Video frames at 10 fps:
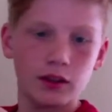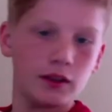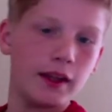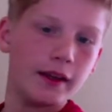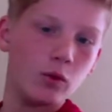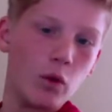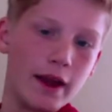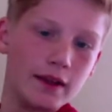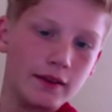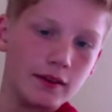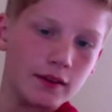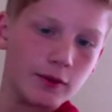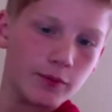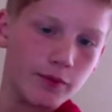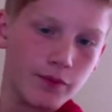lead weights.
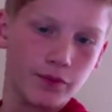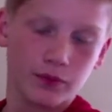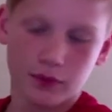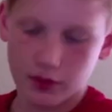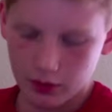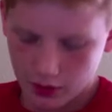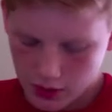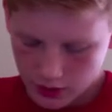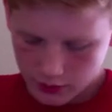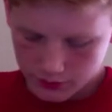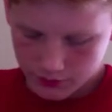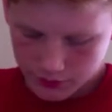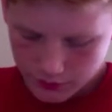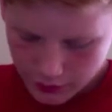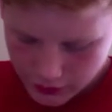
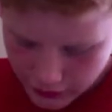There's a